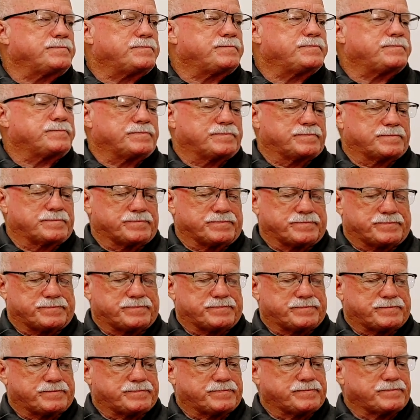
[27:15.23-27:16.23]

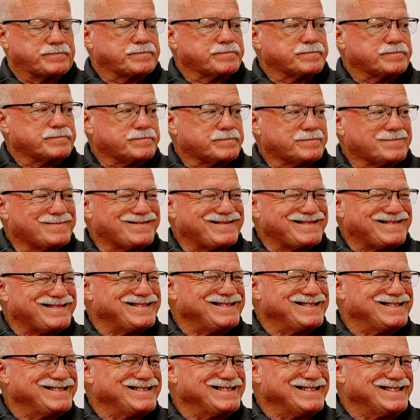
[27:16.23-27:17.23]

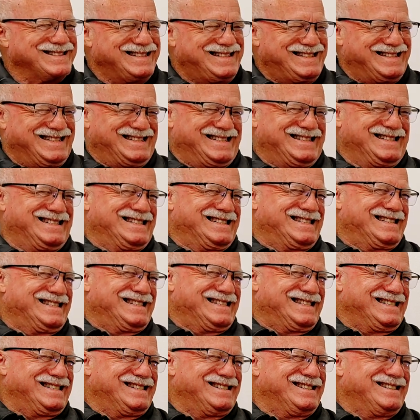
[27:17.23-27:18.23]

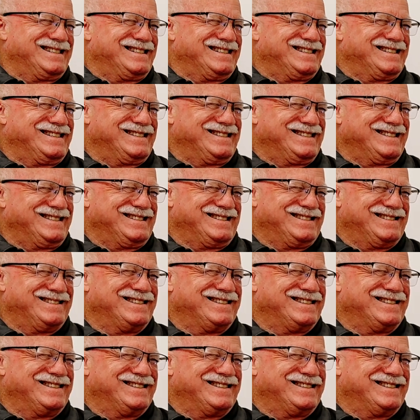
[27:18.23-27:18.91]
(not speaking)